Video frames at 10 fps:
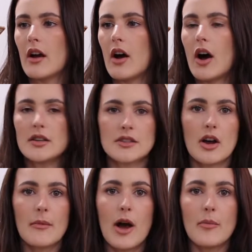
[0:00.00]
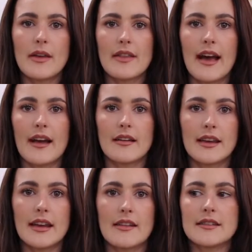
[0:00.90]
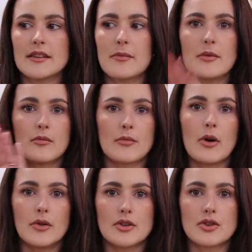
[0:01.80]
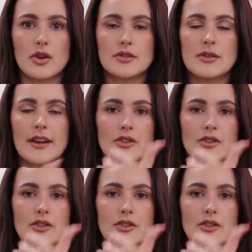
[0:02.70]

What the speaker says: also I'm hoping that, again, this can be remote controlled, so I can